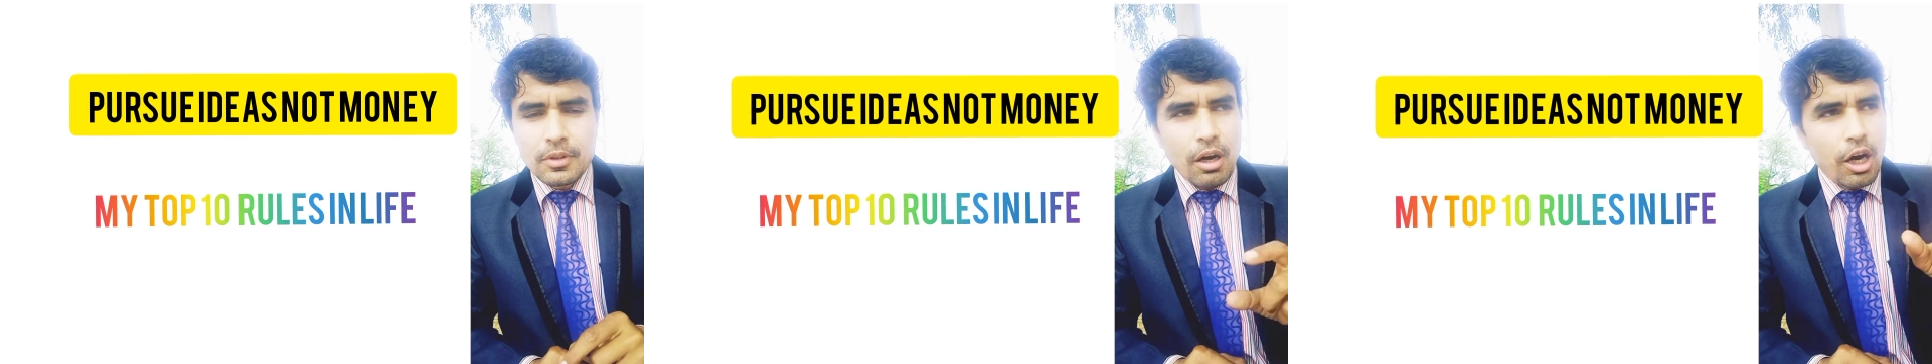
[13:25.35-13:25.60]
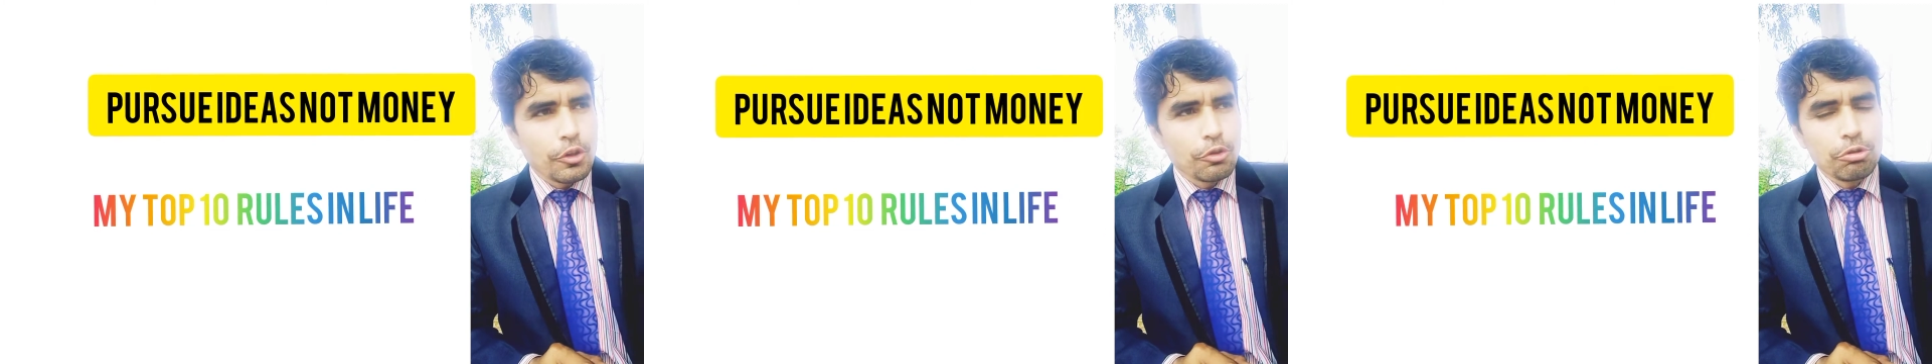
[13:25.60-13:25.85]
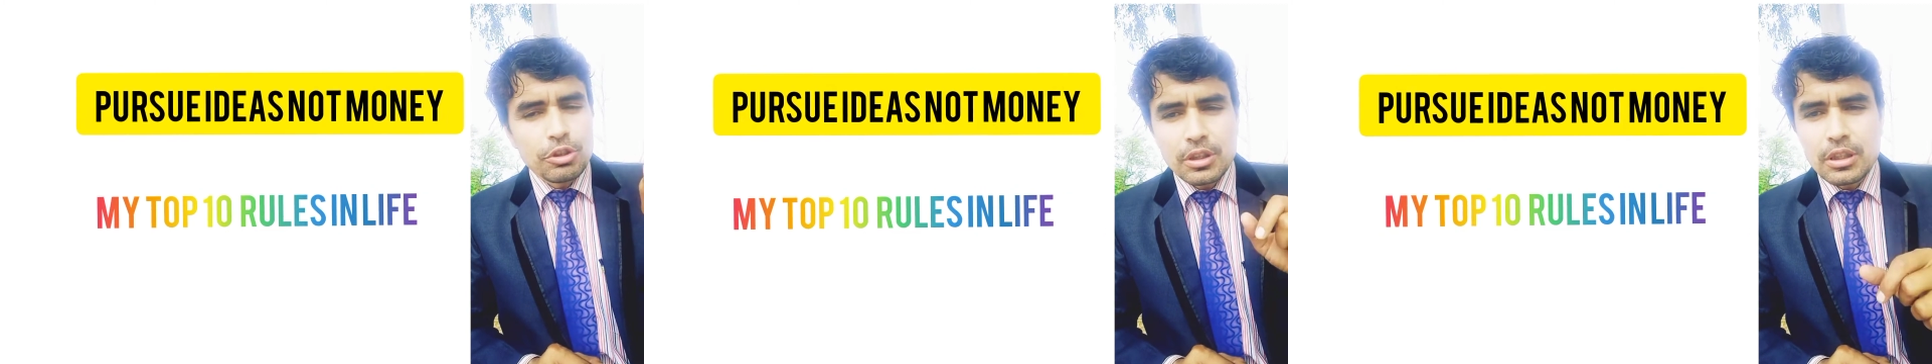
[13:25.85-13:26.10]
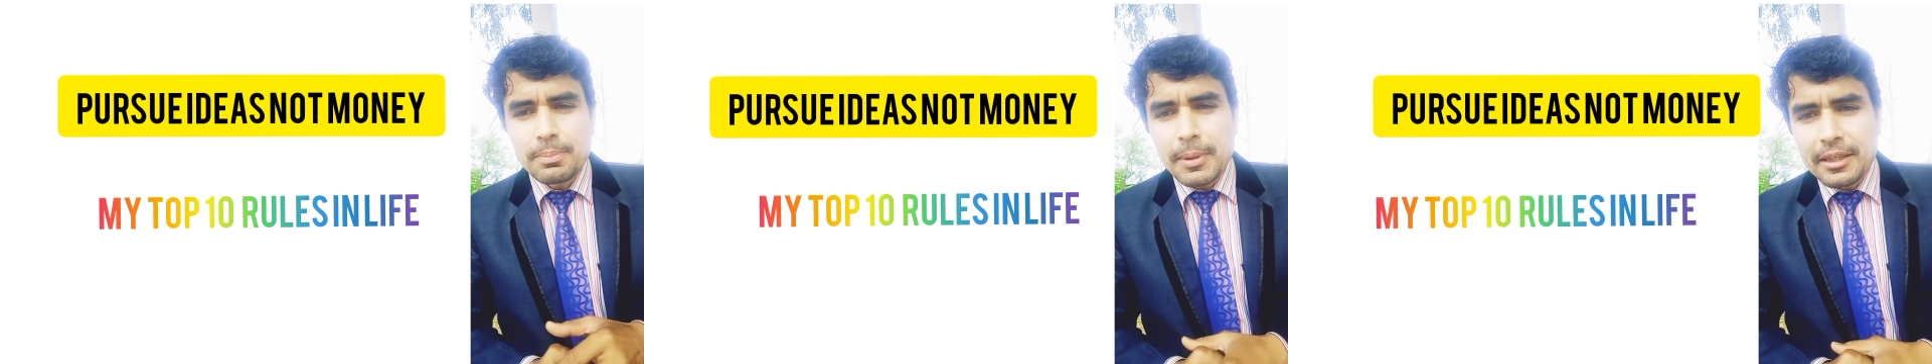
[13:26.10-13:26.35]
Are you
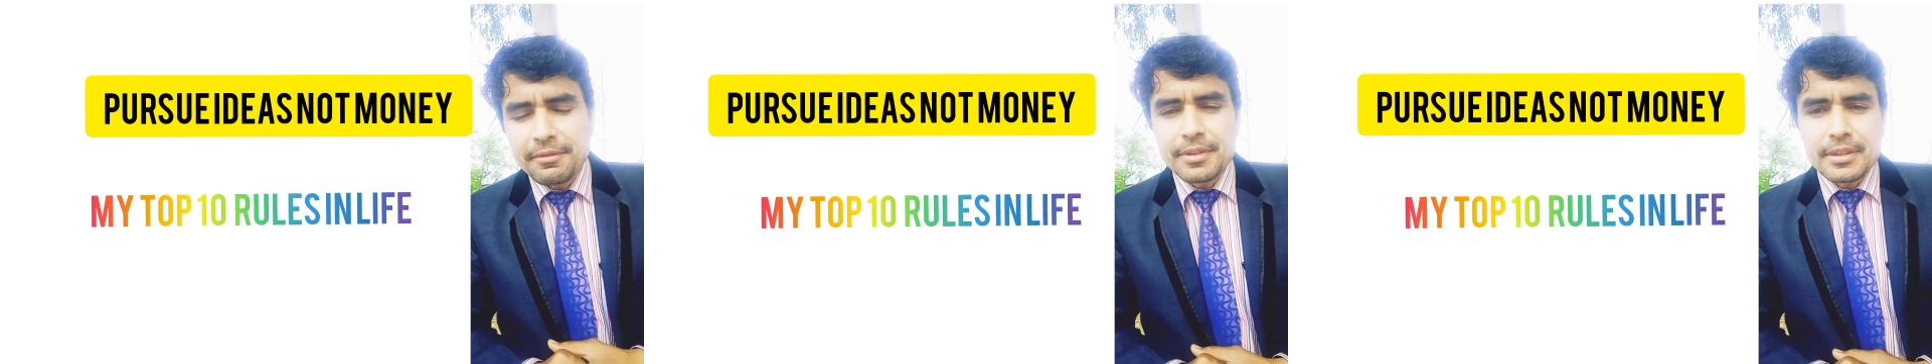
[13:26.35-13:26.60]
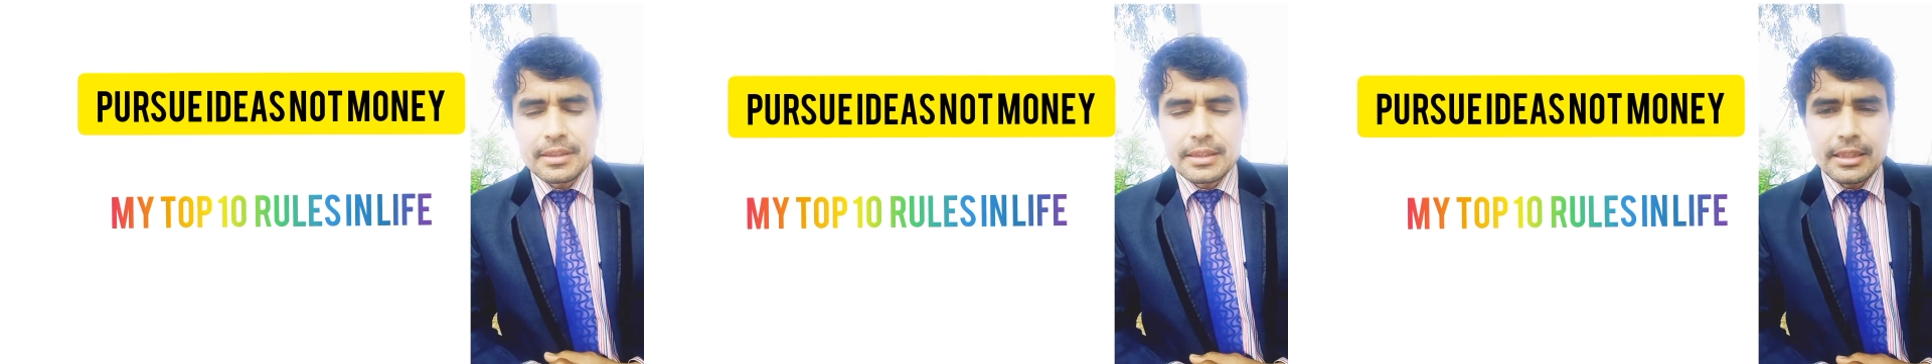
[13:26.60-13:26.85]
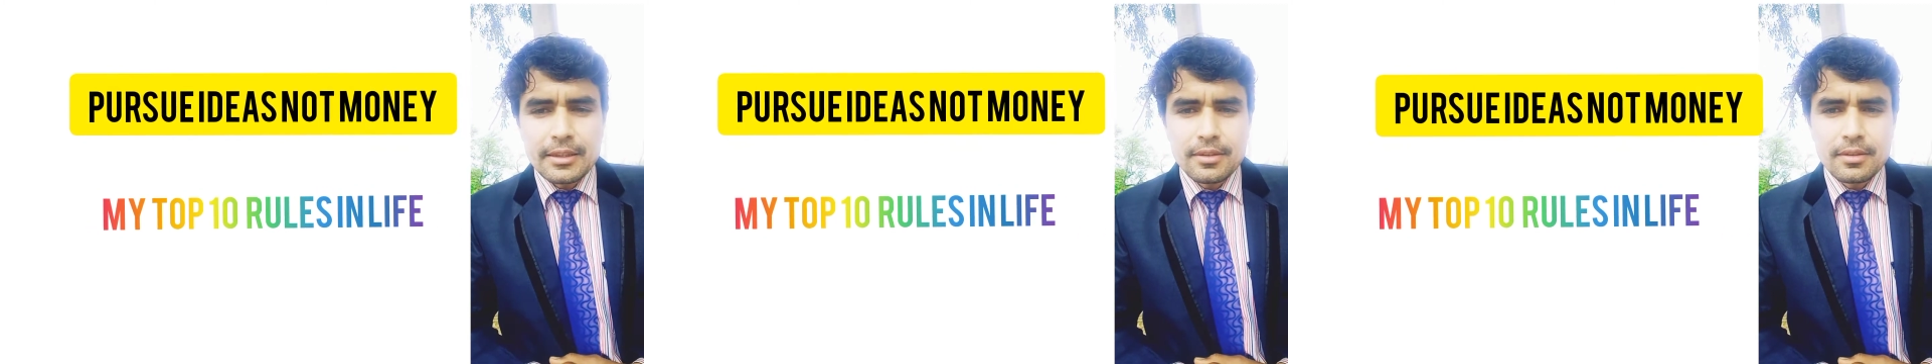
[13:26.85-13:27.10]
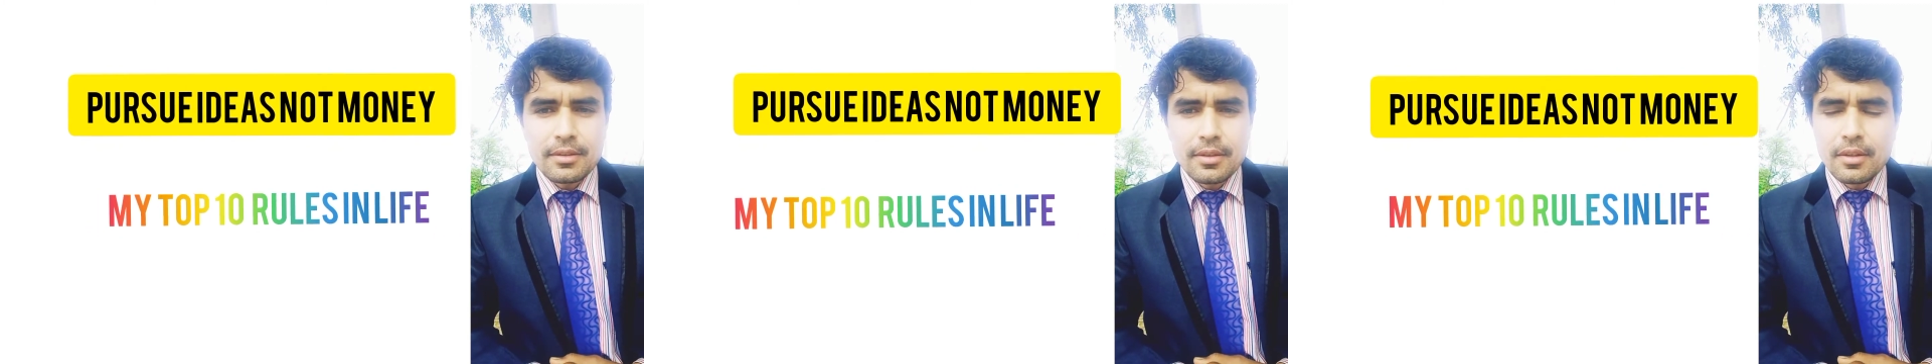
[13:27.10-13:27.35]
seeking benefit in things?